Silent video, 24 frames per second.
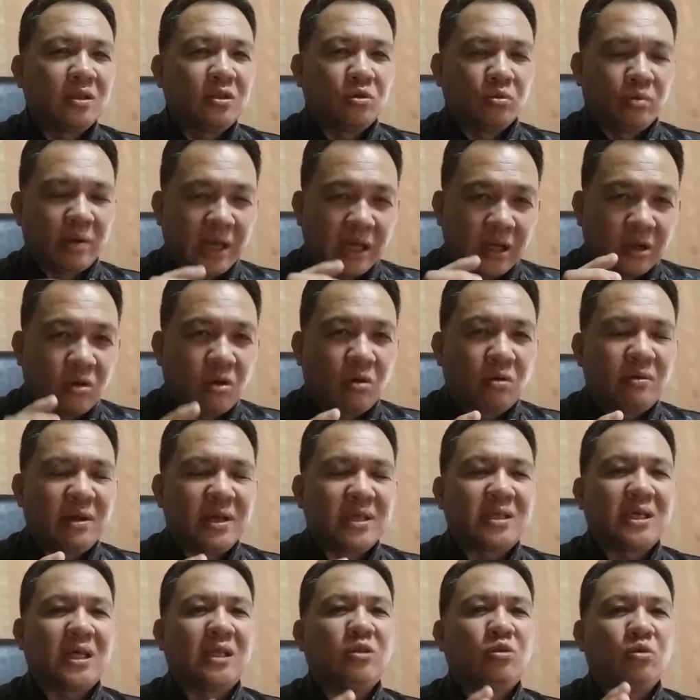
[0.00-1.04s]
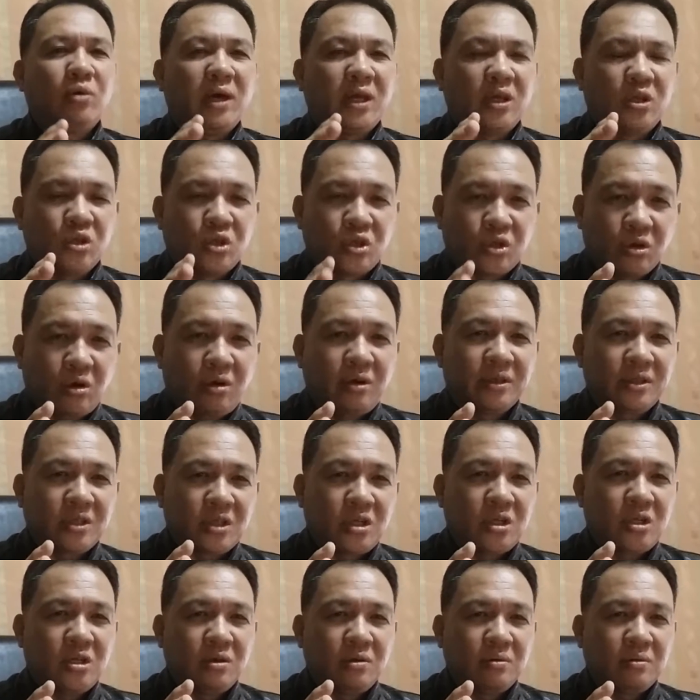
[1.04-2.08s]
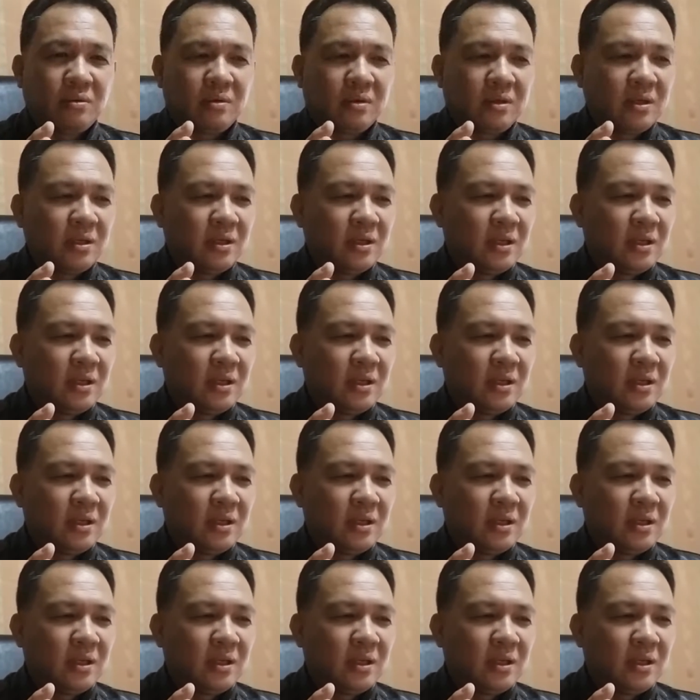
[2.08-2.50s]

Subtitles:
to encourage and to exhort you.